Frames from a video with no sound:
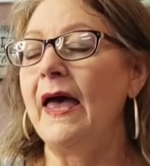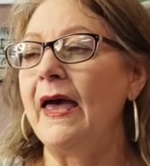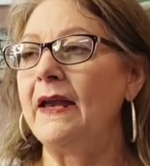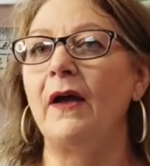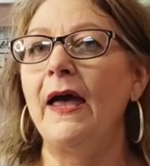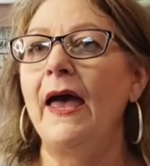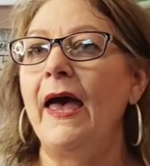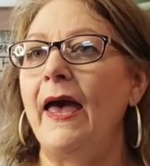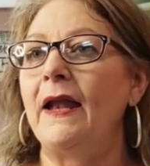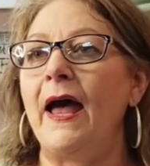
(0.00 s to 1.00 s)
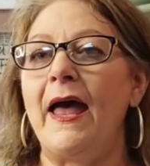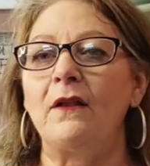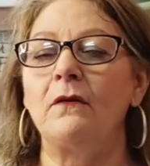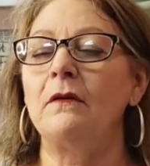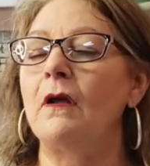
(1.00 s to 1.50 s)
And I
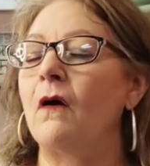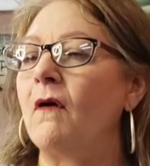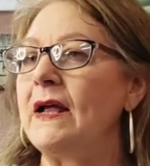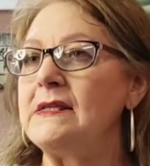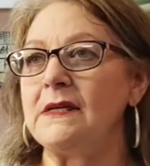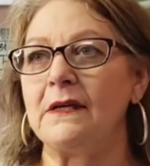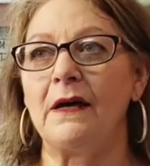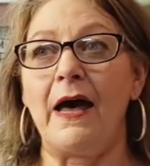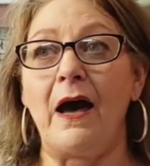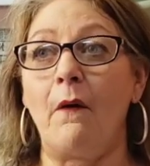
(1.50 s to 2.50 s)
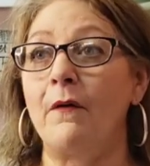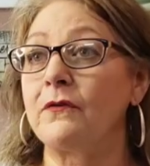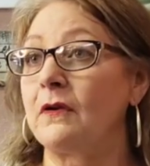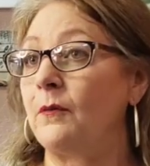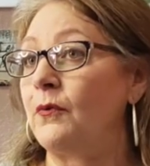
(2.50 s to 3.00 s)
had no idea how I was
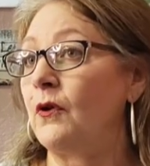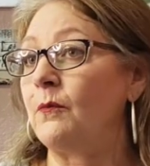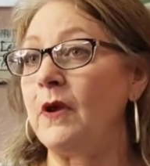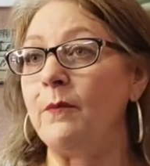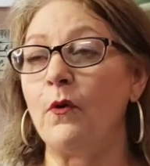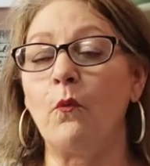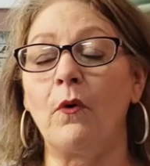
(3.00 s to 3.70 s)
going to put people,